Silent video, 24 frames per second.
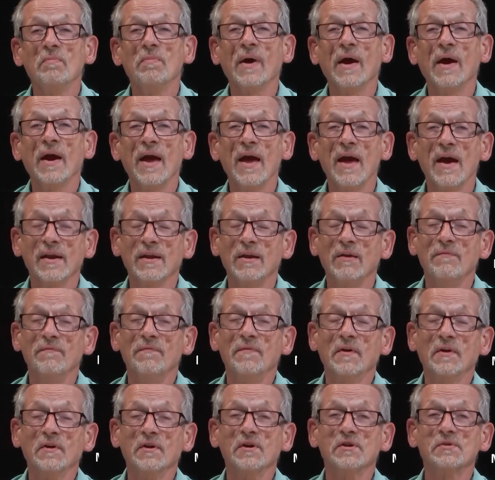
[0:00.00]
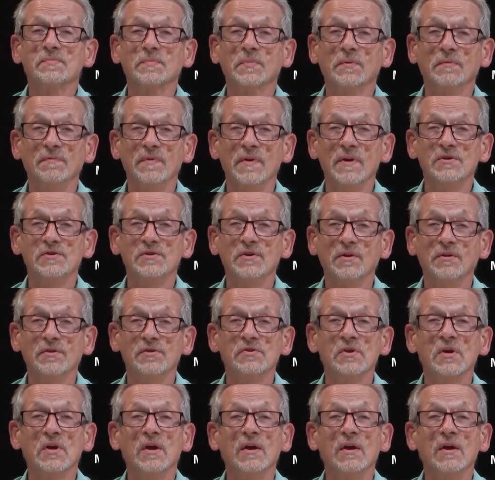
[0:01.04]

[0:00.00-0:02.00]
by adding various provisions